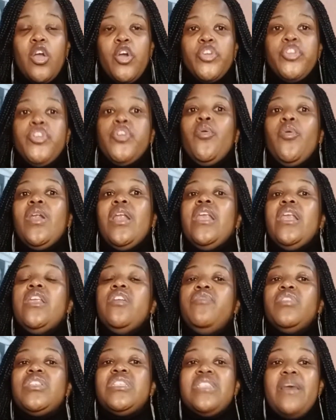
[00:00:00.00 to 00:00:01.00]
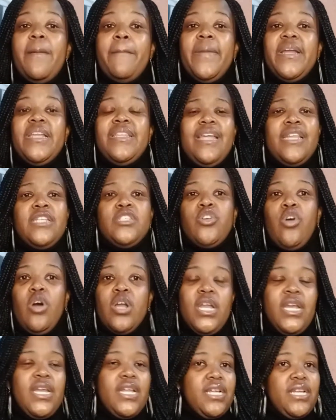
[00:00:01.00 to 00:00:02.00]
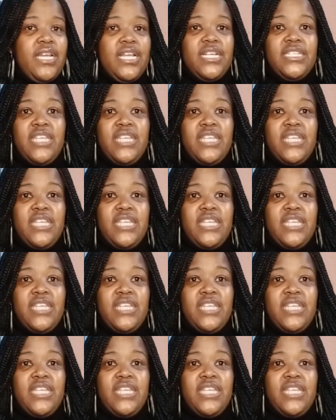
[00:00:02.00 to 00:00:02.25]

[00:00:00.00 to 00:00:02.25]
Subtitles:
You don't want to live with somebody that is gonna neglect